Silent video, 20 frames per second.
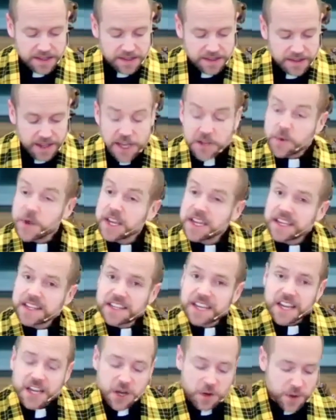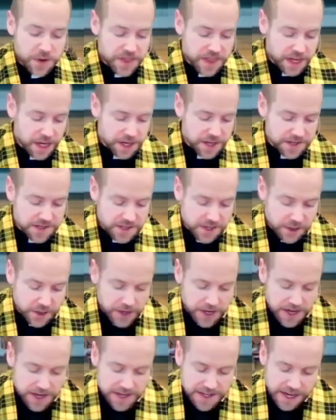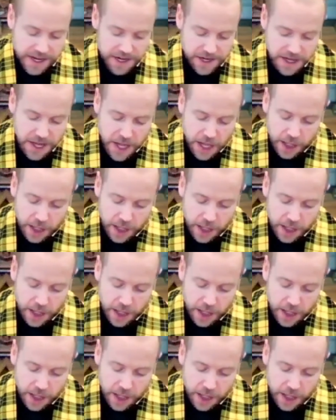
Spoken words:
As we continue within our series on